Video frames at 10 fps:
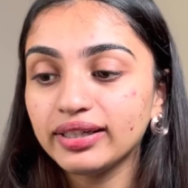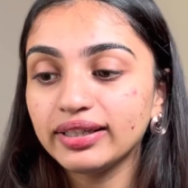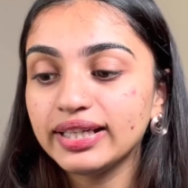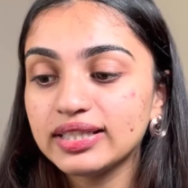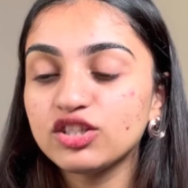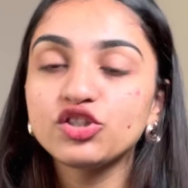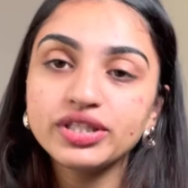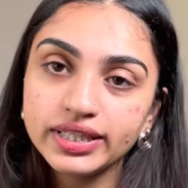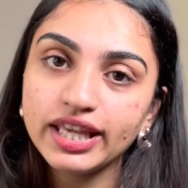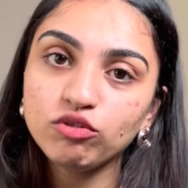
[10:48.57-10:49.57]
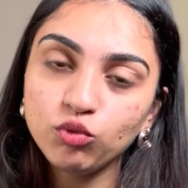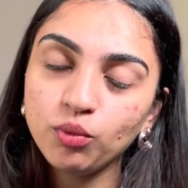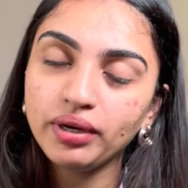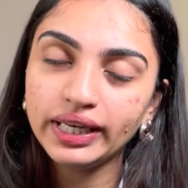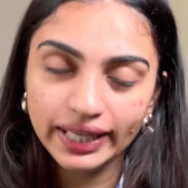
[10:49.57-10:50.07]
Let's just save more
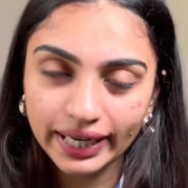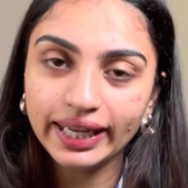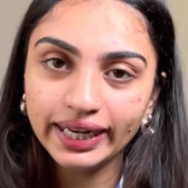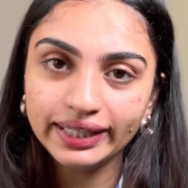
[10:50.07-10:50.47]
money and get